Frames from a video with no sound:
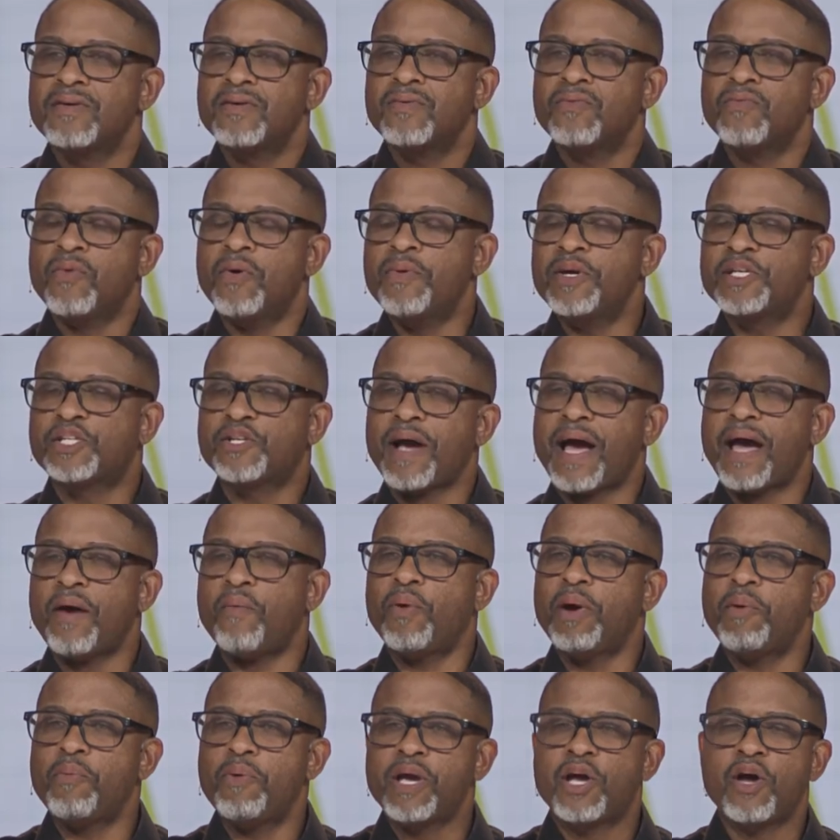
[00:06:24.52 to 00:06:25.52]
When we try,
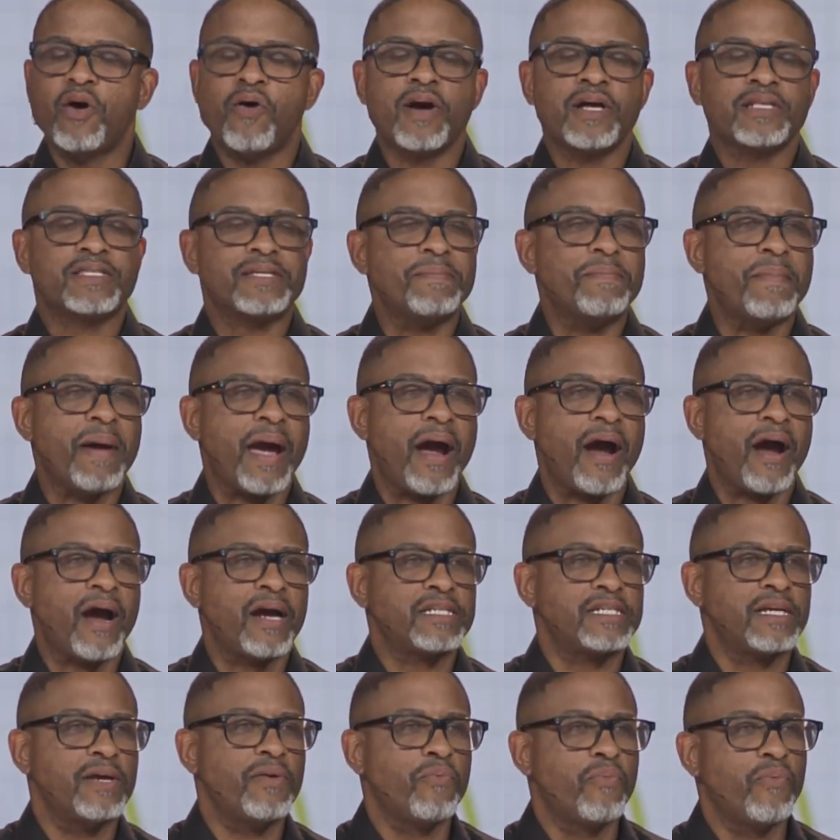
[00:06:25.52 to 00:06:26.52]
when we go into
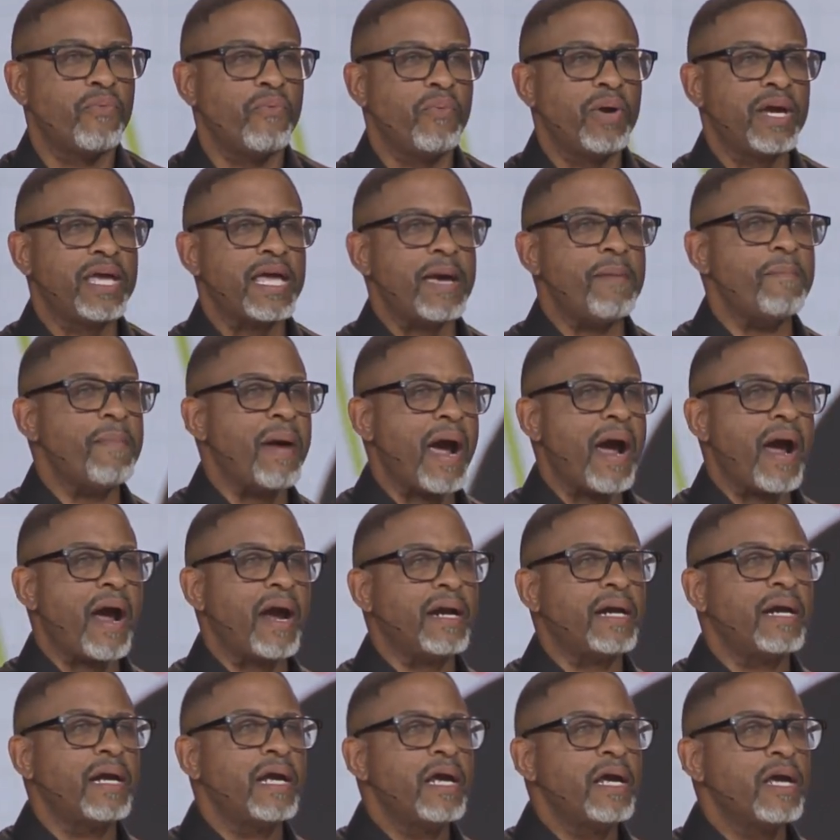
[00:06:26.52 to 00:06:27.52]
marriage and we get
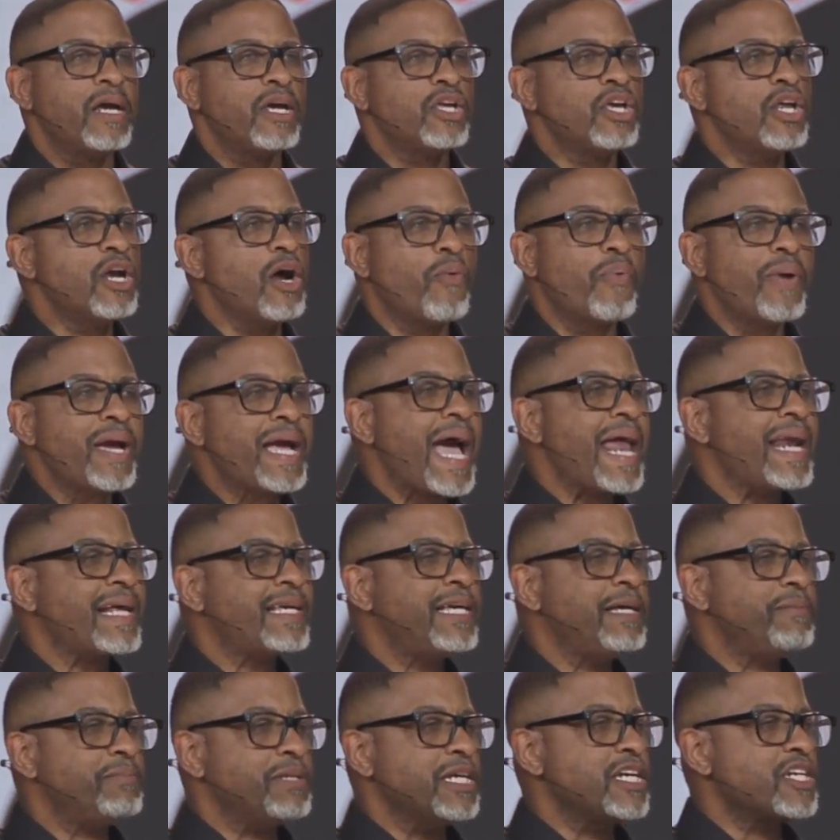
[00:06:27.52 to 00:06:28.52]
married, you know, we got to
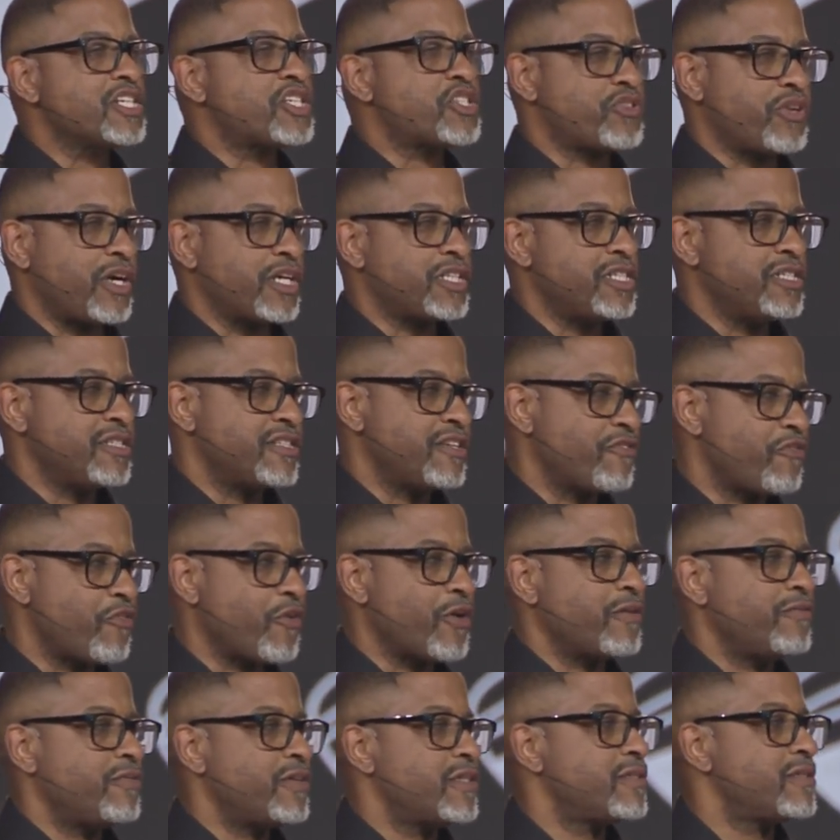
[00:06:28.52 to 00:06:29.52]
keep the instructions in
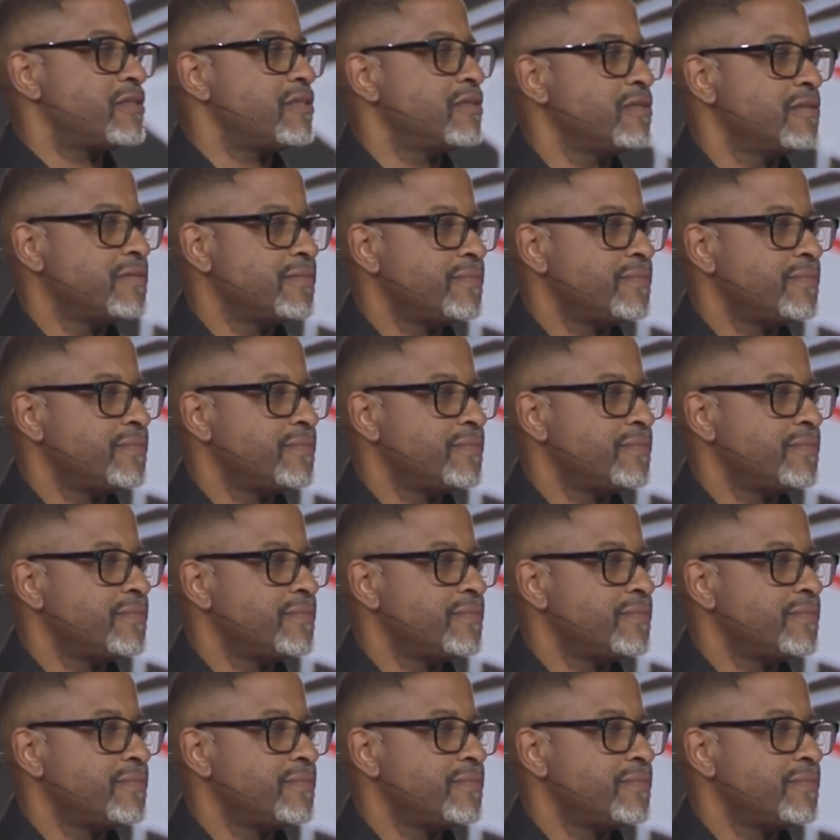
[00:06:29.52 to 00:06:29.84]
front of us.